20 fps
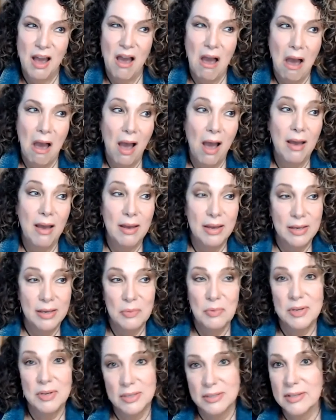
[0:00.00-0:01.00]
I
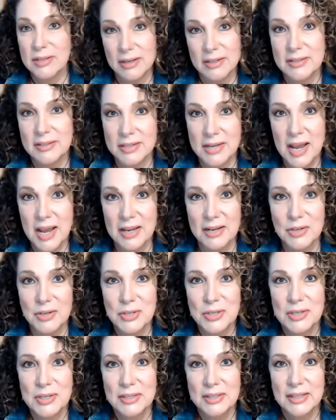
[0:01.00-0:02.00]
was on
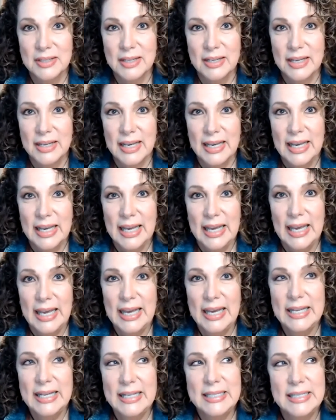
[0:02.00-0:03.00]
stage.
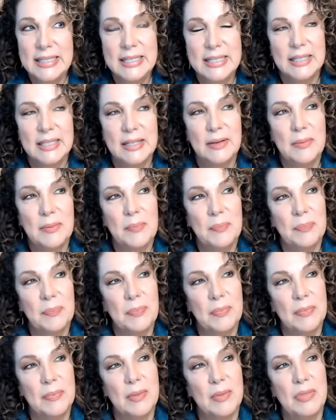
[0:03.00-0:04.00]
And
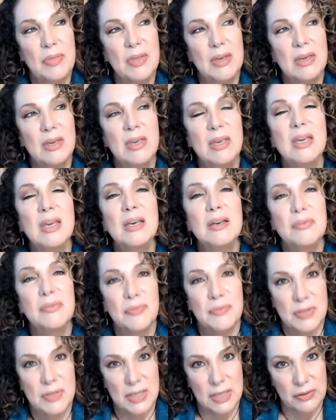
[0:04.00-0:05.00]
the
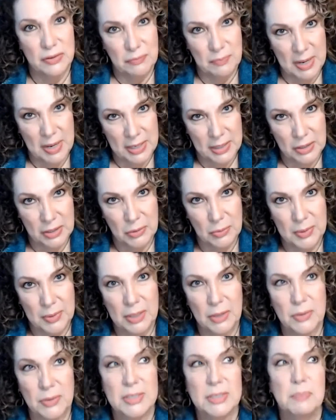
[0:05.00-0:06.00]
gift of my
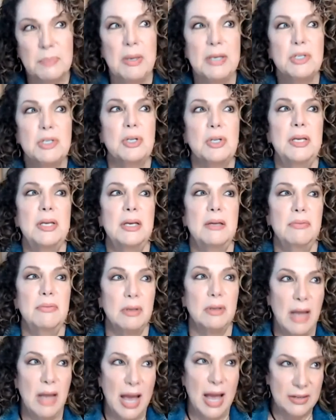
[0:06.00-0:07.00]
career, especially in the
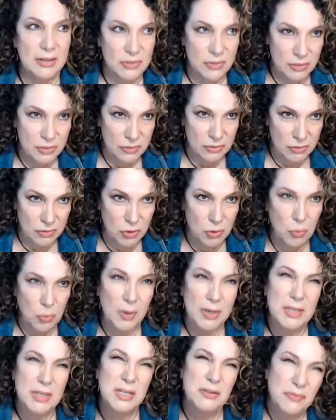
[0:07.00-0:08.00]
last
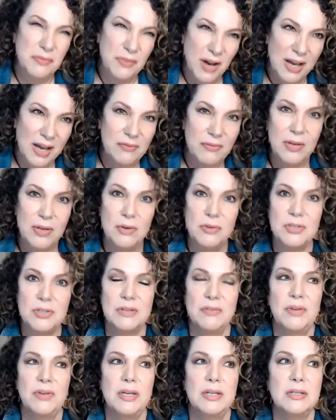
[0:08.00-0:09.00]
25 years
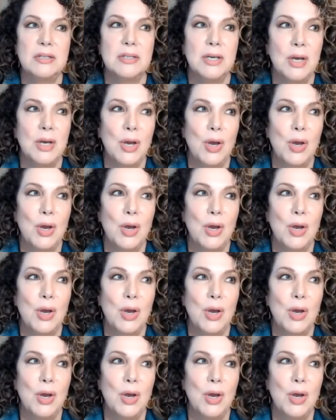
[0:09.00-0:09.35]
of it,